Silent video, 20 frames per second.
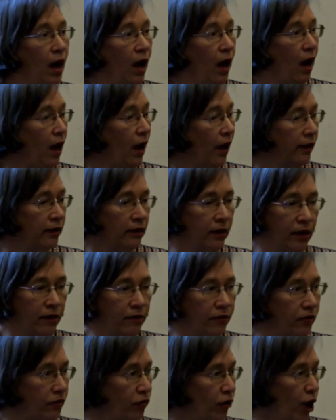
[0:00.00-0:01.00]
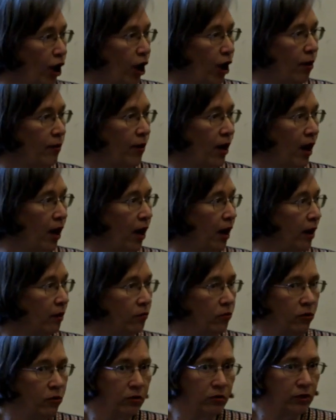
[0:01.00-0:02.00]
I'd love the job, I
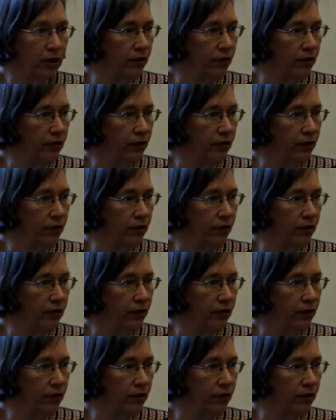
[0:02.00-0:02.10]
will